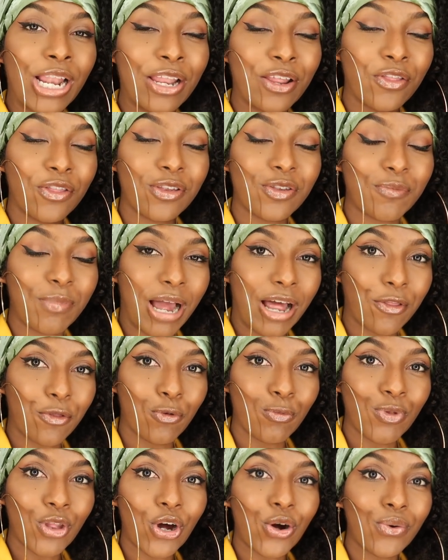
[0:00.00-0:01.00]
lighting in this
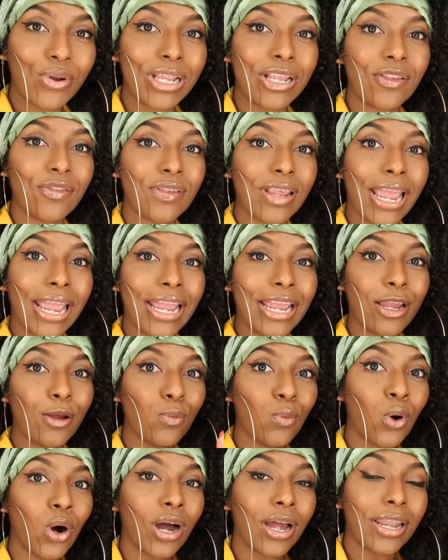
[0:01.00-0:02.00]
bathroom though is
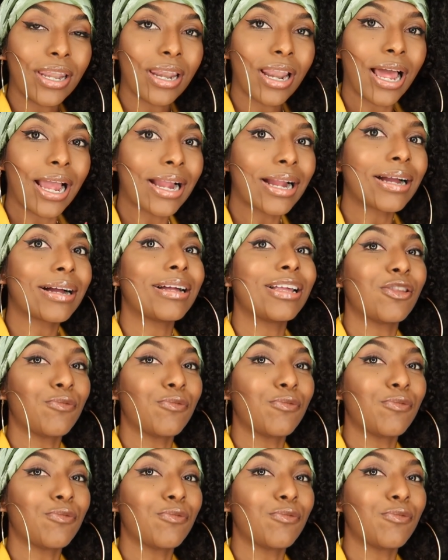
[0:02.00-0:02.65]
A1 like